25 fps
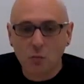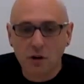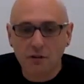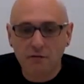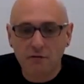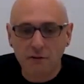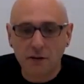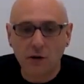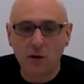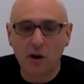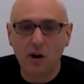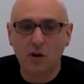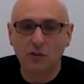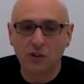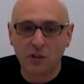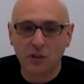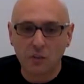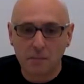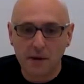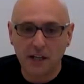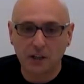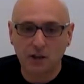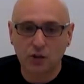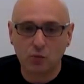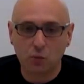we figure
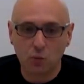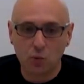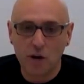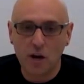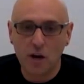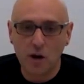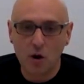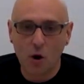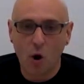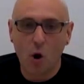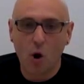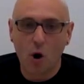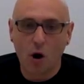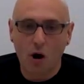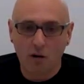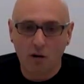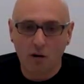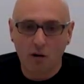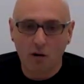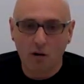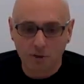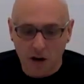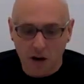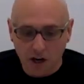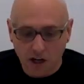out the best way
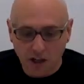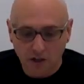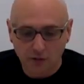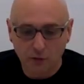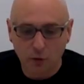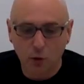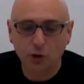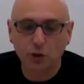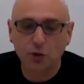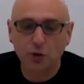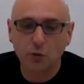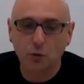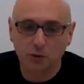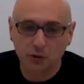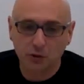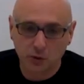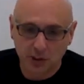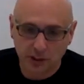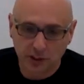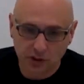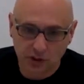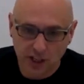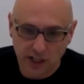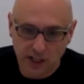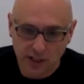of conversion
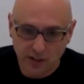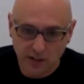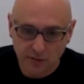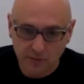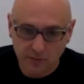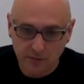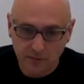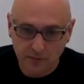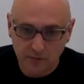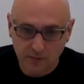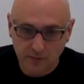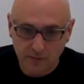onto that state.